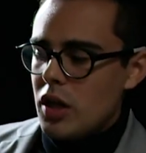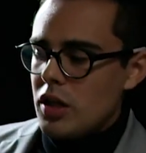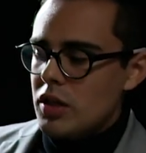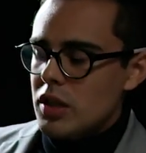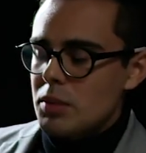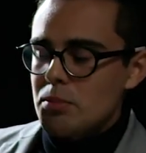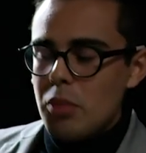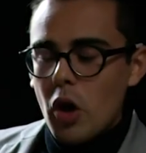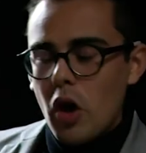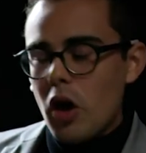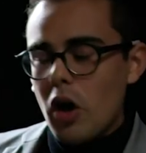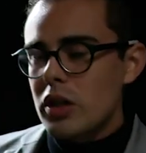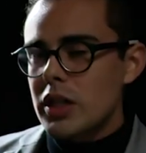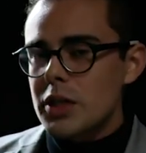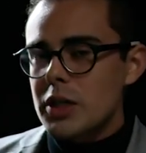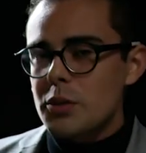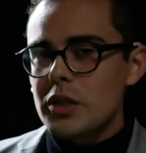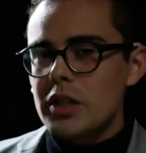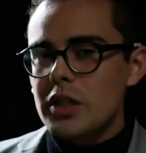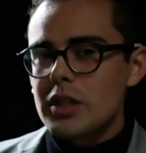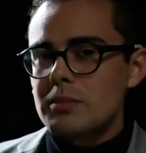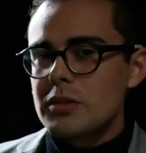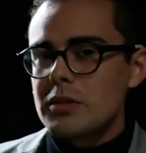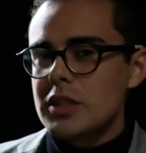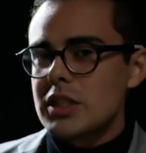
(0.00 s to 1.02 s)
The
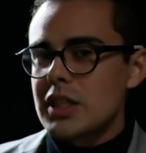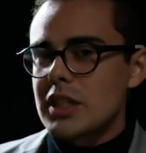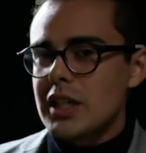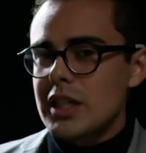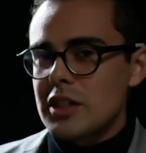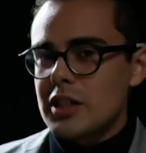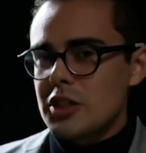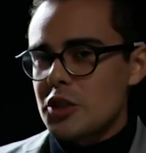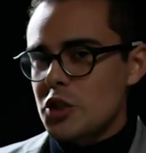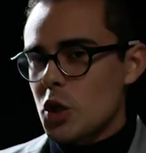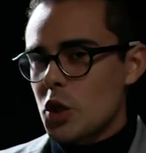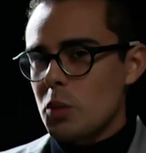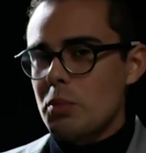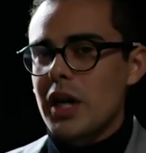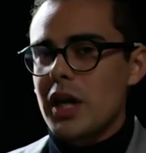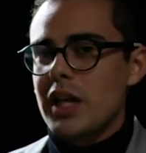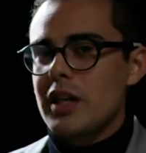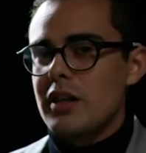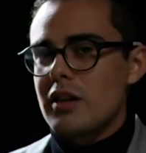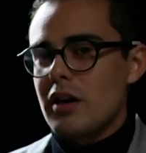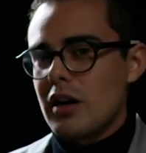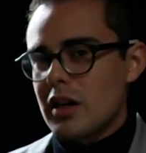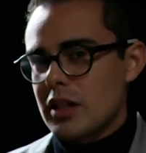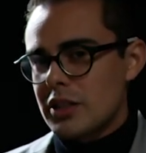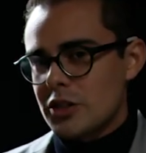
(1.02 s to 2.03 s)
polyrhythms in a Chopin
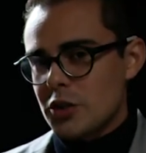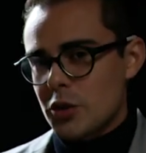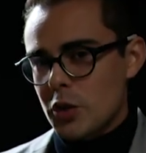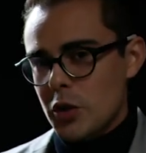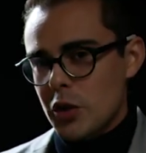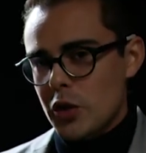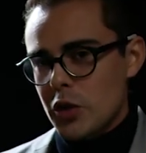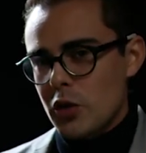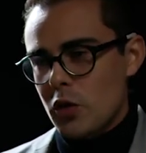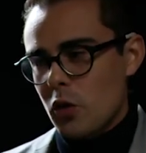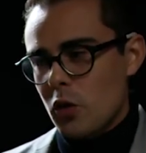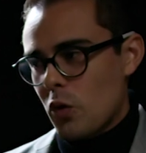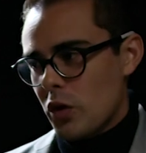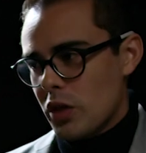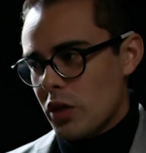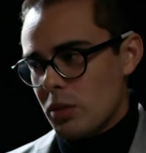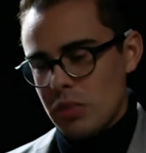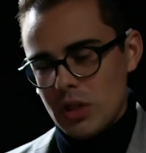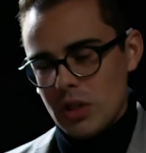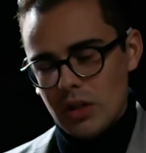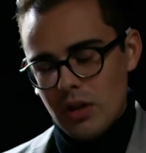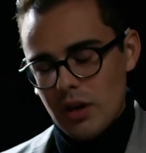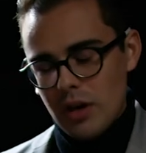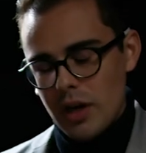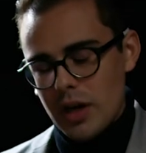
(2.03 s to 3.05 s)
nocturne or in a
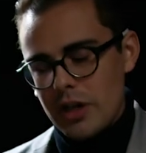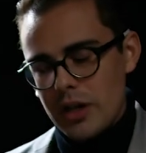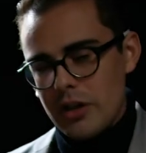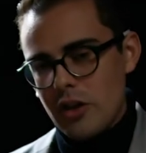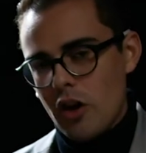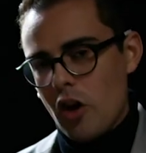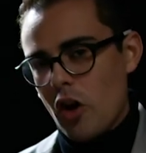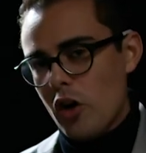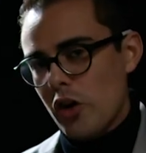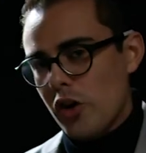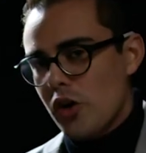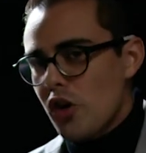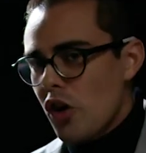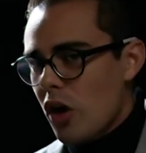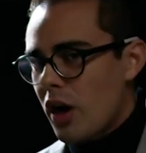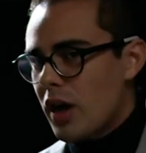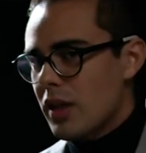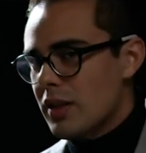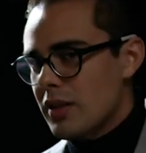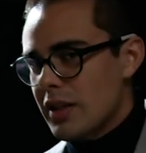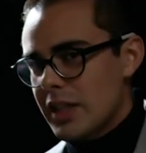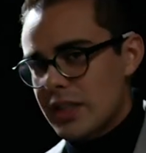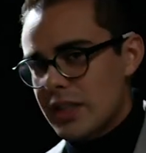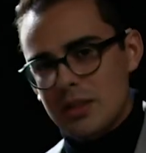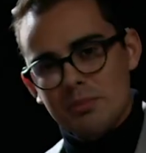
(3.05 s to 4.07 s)
ballade are
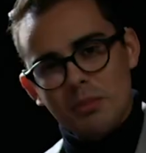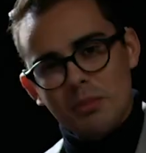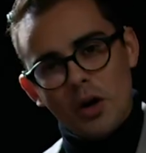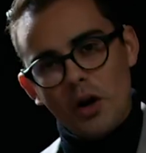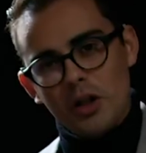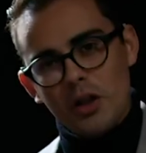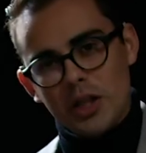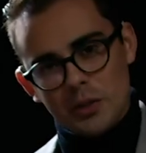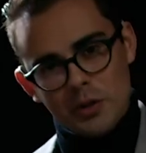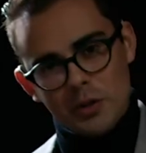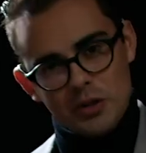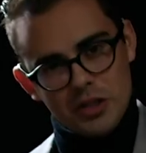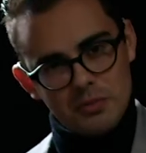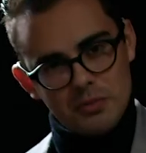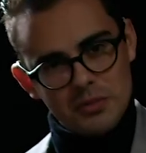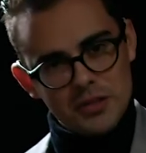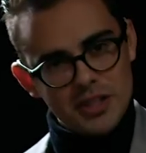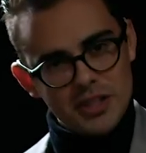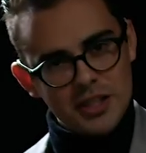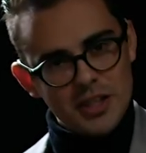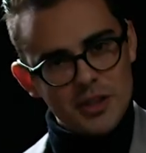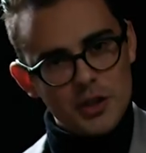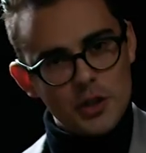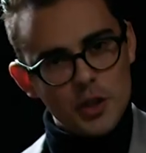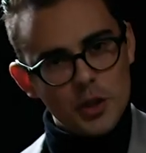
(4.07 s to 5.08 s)
not like the polyrhythms
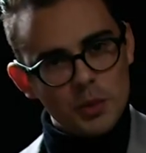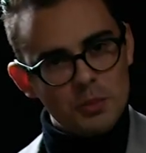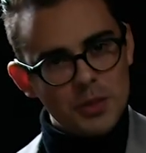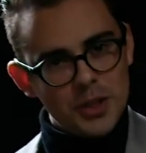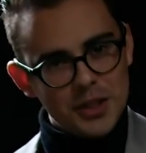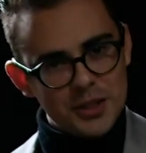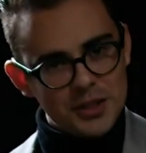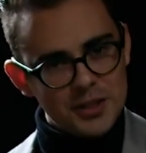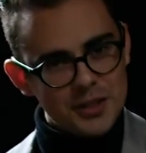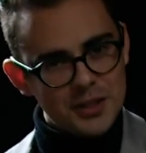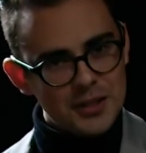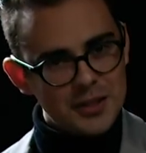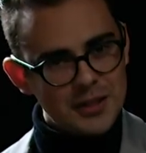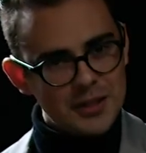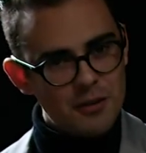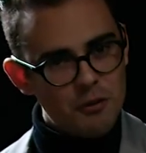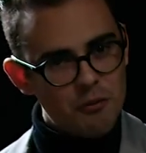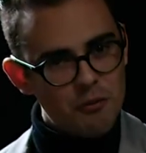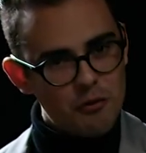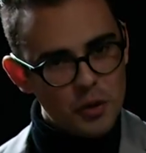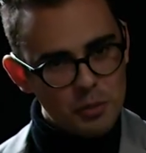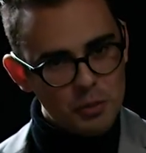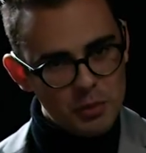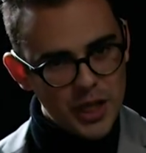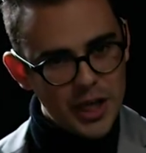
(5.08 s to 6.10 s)
in Two Pieces
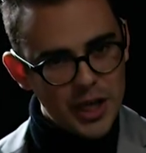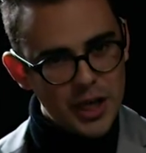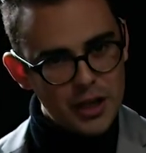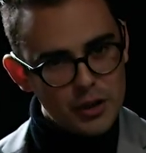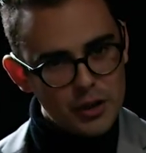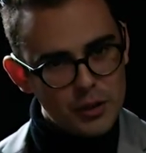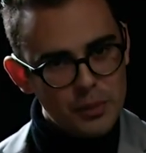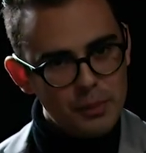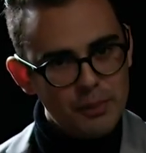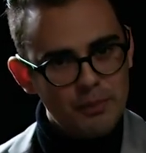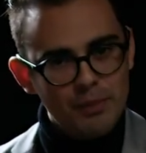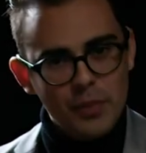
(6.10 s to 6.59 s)
for Piano.